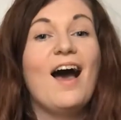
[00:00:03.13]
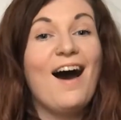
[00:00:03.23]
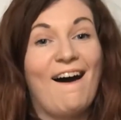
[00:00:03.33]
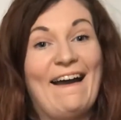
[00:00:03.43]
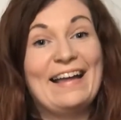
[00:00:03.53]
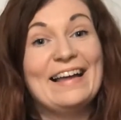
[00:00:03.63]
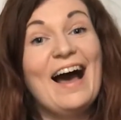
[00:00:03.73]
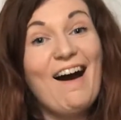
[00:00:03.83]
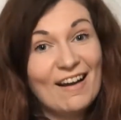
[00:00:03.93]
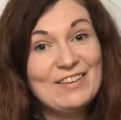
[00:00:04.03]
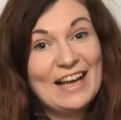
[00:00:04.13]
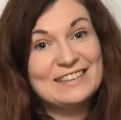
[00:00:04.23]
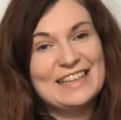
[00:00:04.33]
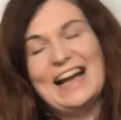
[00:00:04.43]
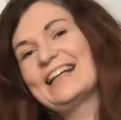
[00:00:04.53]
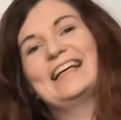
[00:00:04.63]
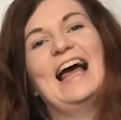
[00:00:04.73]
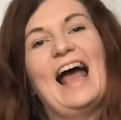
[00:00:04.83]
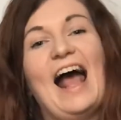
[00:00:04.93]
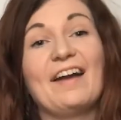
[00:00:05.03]
Hi, I'm Councillor Hannah
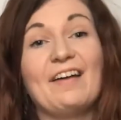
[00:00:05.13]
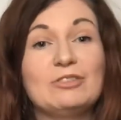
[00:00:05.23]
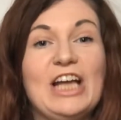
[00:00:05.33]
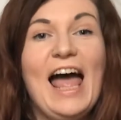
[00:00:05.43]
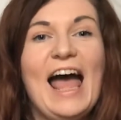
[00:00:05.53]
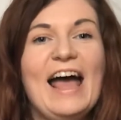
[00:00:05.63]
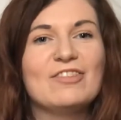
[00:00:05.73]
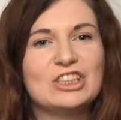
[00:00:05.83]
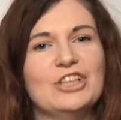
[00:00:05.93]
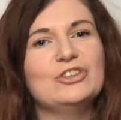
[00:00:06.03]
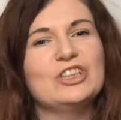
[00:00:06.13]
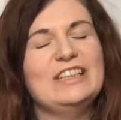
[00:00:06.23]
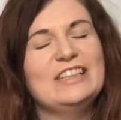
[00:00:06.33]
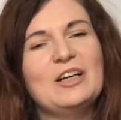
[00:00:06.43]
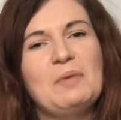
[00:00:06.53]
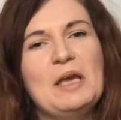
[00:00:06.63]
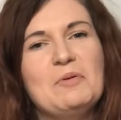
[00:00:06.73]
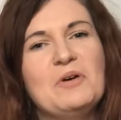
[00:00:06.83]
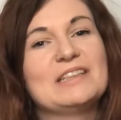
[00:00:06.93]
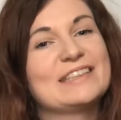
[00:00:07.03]
Clare and I'm Chair of the Children, Young
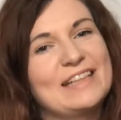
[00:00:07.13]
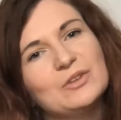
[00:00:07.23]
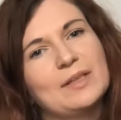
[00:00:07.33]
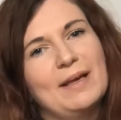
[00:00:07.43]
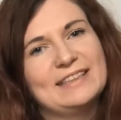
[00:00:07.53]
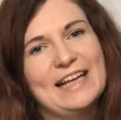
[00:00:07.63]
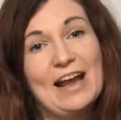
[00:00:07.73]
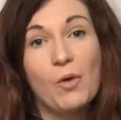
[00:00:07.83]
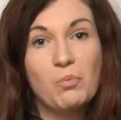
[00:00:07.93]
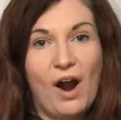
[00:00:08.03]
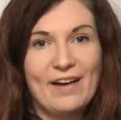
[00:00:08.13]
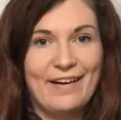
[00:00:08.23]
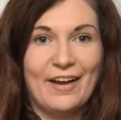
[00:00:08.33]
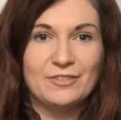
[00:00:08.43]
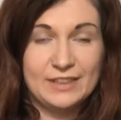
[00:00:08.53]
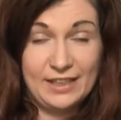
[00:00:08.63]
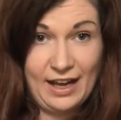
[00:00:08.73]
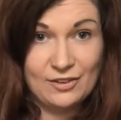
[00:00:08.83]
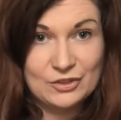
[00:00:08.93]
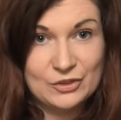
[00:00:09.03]
People and Skills Committee on Brighton and Hove City
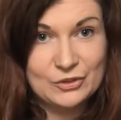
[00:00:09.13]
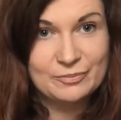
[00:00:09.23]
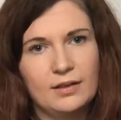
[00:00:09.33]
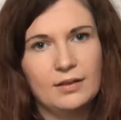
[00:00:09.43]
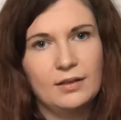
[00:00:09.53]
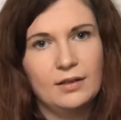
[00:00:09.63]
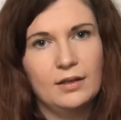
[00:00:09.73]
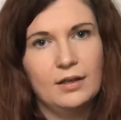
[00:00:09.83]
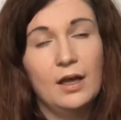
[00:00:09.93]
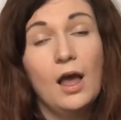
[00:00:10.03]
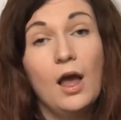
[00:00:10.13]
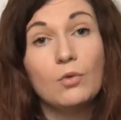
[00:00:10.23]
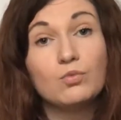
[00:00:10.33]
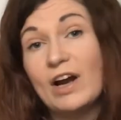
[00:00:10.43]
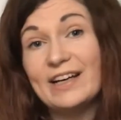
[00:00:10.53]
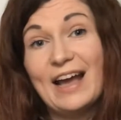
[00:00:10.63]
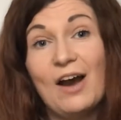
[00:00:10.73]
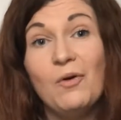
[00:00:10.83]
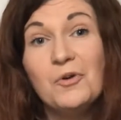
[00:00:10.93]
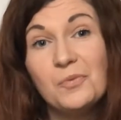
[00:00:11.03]
Council. Right
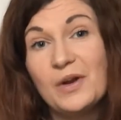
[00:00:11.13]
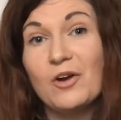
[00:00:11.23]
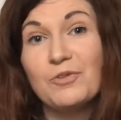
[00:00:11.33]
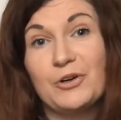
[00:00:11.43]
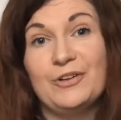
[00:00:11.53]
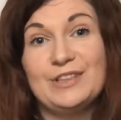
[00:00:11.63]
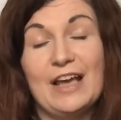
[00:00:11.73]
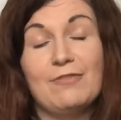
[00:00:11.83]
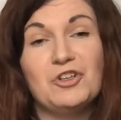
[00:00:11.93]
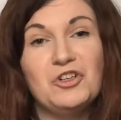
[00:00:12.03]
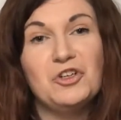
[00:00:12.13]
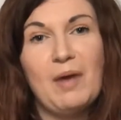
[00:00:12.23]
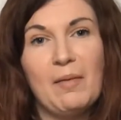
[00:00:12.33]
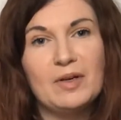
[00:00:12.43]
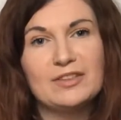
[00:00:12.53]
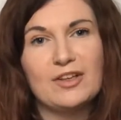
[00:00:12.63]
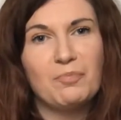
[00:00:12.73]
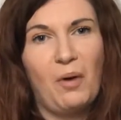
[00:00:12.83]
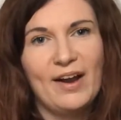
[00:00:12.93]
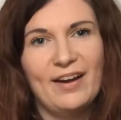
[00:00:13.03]
now, we are recruiting for new members of
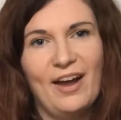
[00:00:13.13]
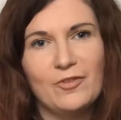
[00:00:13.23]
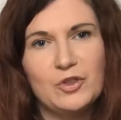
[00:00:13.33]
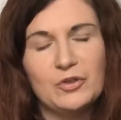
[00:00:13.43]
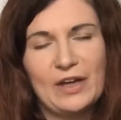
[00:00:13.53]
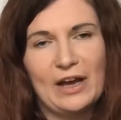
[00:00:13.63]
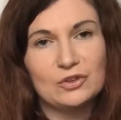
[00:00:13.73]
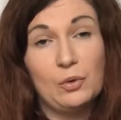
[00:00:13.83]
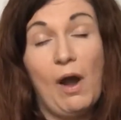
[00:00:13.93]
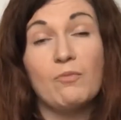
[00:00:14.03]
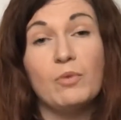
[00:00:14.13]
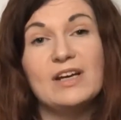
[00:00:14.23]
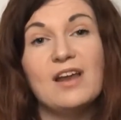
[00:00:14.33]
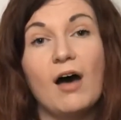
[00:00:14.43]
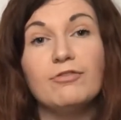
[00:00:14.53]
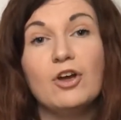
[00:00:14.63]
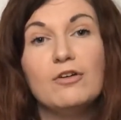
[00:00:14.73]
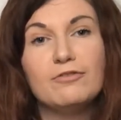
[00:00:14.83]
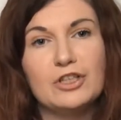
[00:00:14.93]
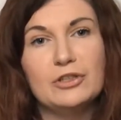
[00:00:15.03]
Brighton Hove Youth Council and we'd love
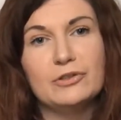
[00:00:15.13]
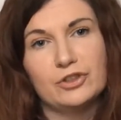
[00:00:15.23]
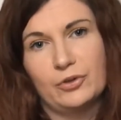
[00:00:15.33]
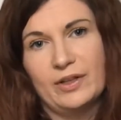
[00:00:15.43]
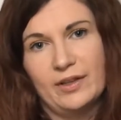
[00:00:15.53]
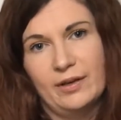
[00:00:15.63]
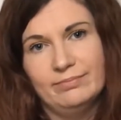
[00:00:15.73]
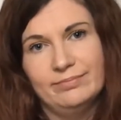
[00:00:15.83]
for you to join them.